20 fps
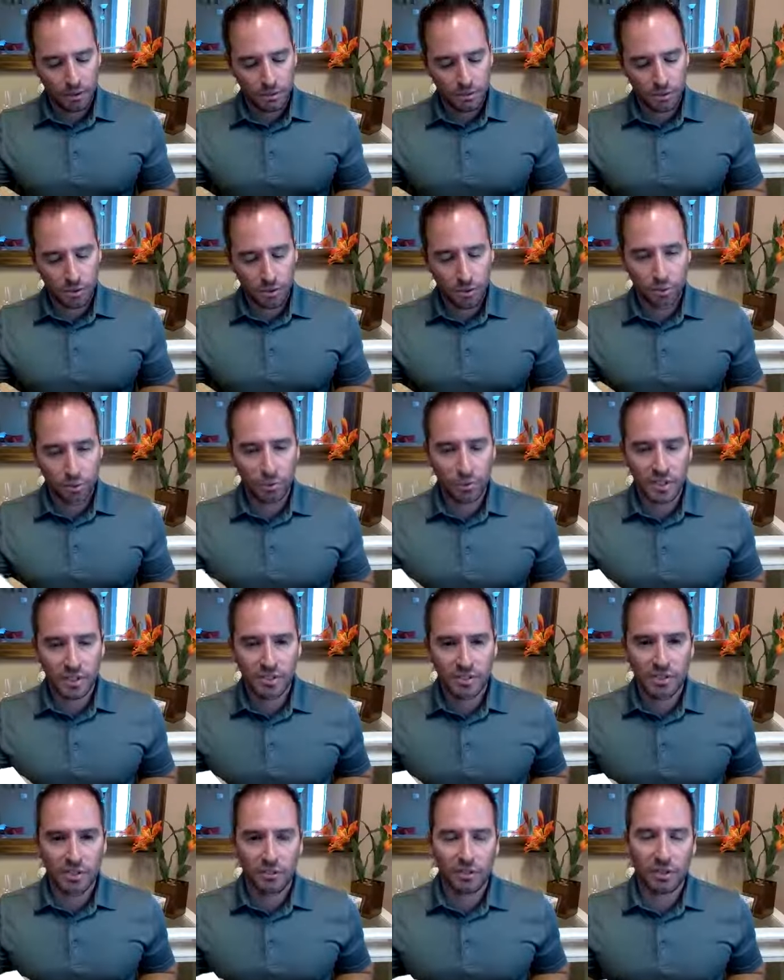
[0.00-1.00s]
So
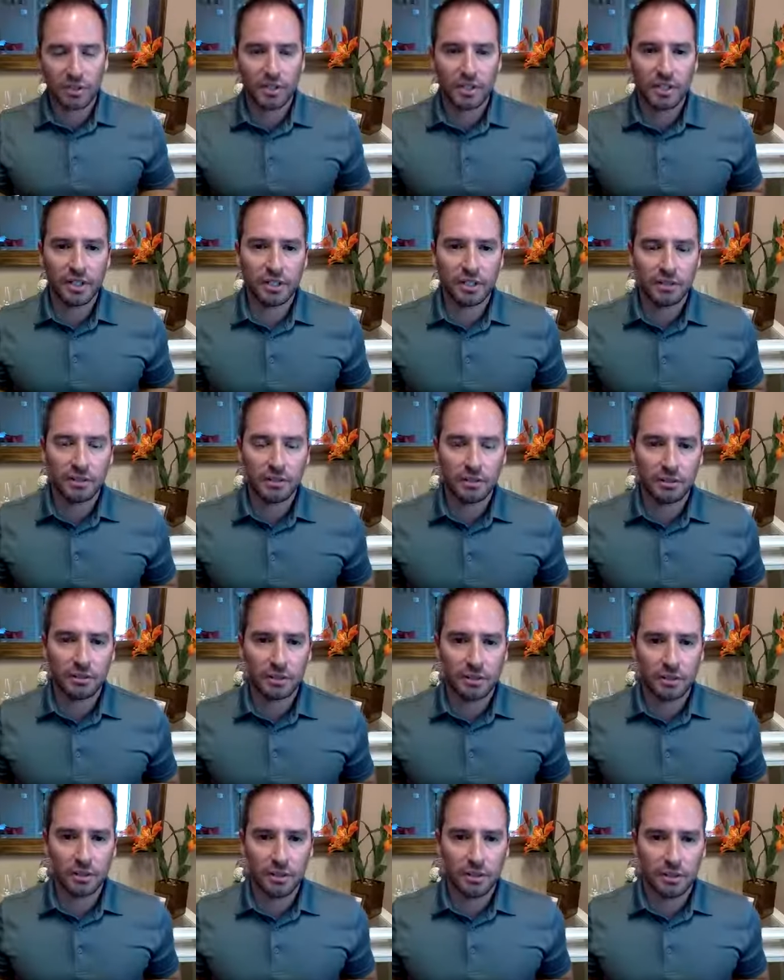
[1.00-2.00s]
it's something that,
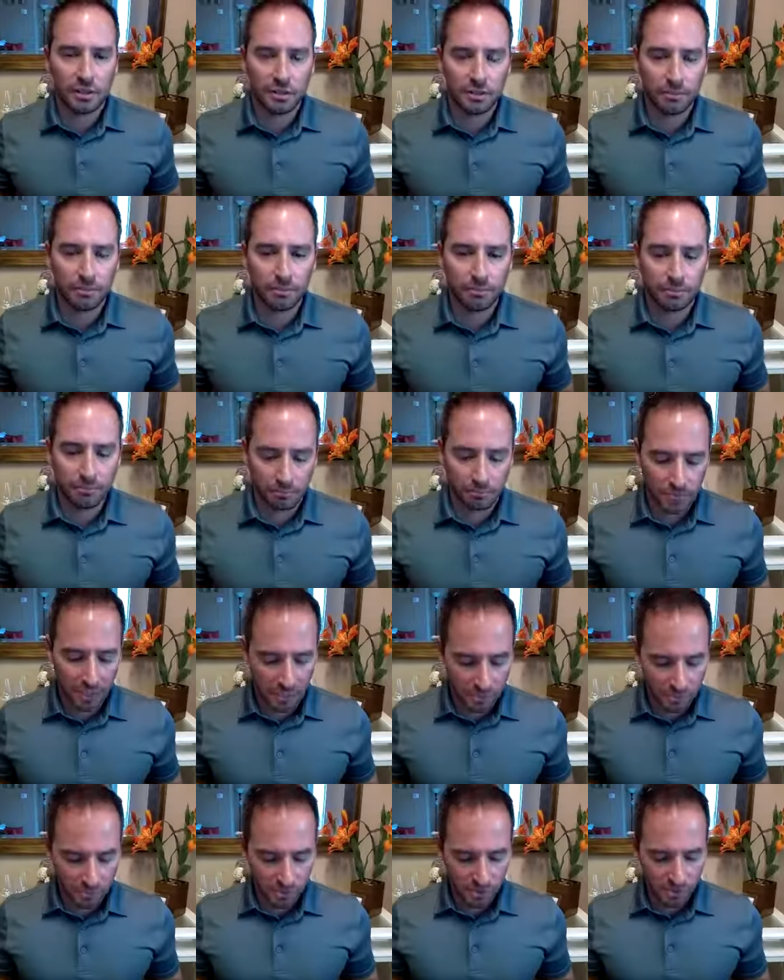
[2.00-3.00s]
uh,
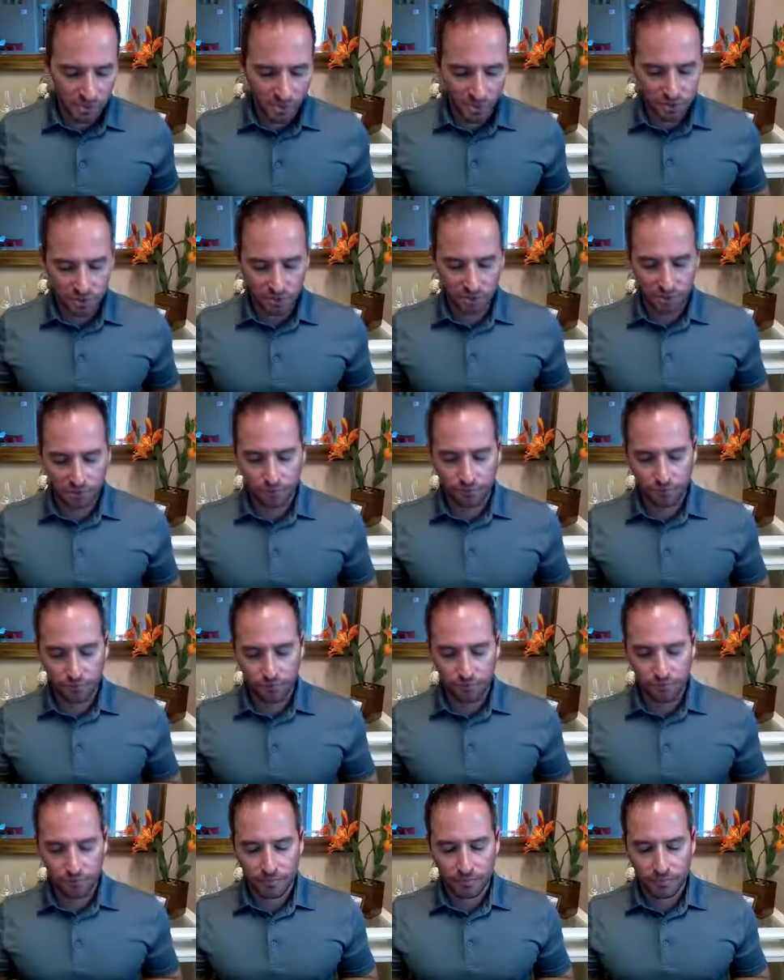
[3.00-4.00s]
like you just mentioned,
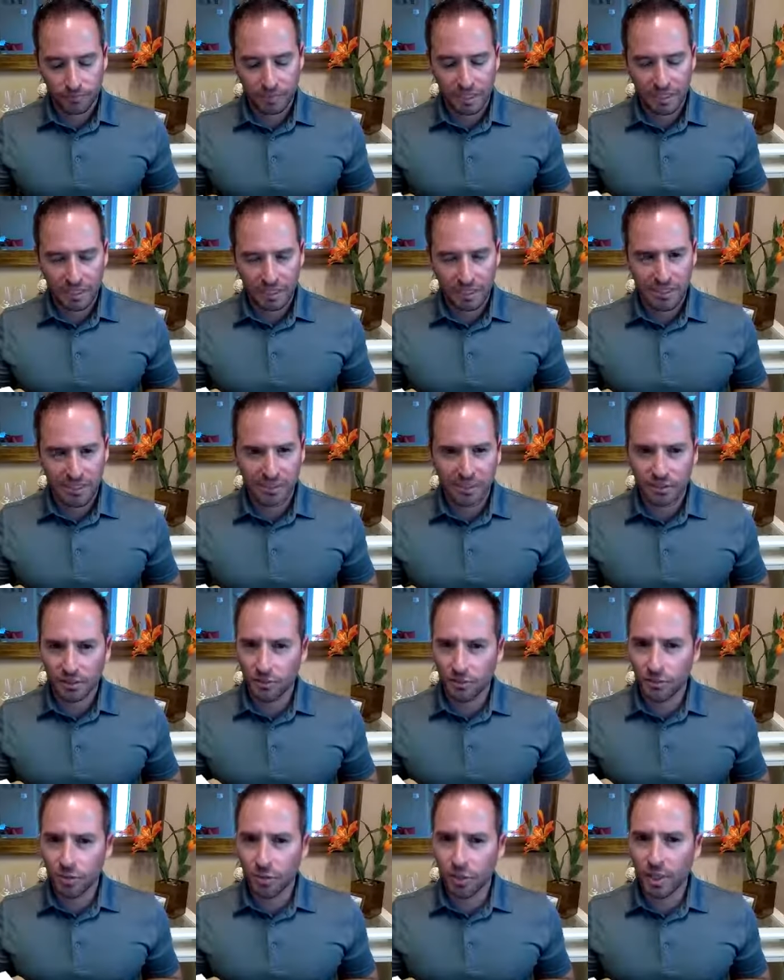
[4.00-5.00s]
it's an
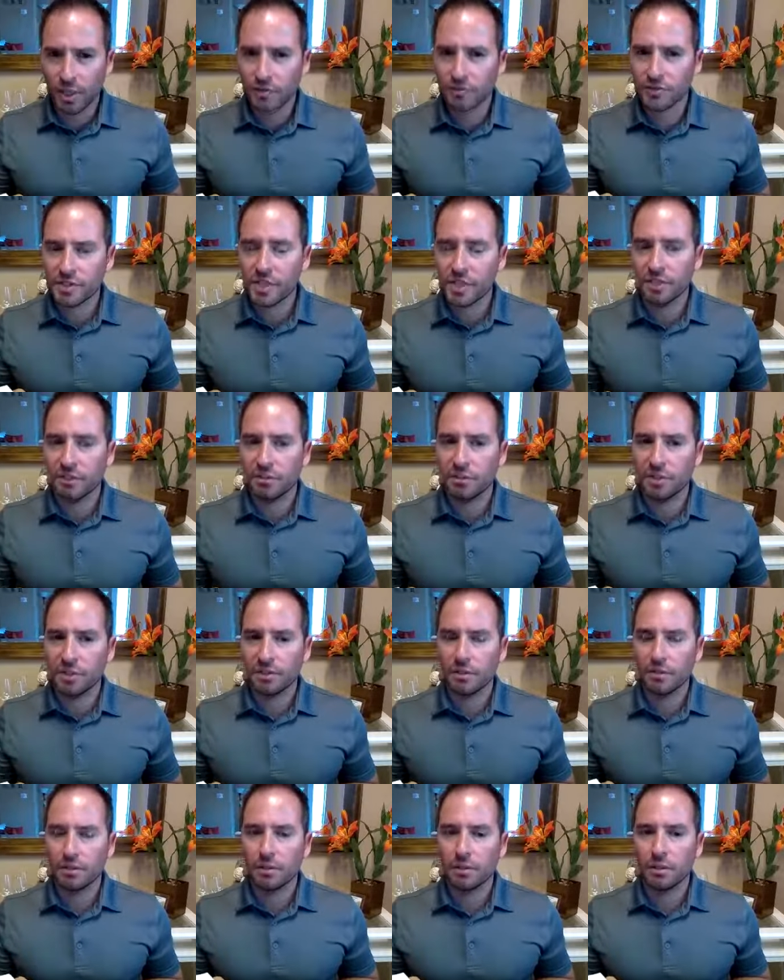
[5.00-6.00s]
intuitive
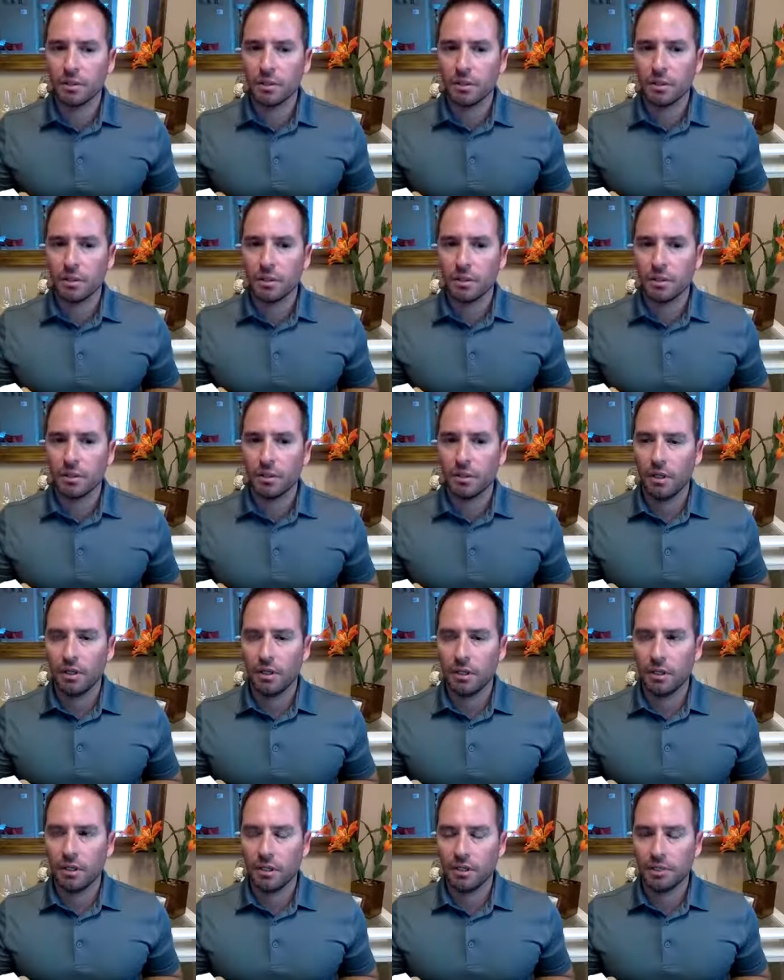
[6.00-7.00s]
sentiment.
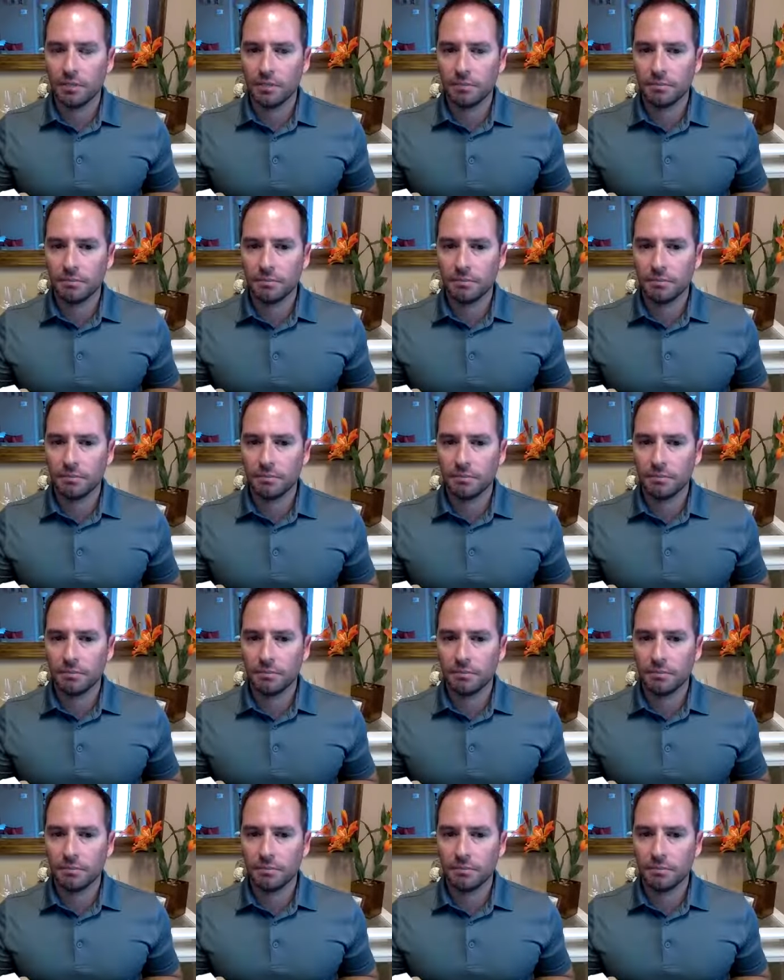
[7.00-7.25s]
Uh,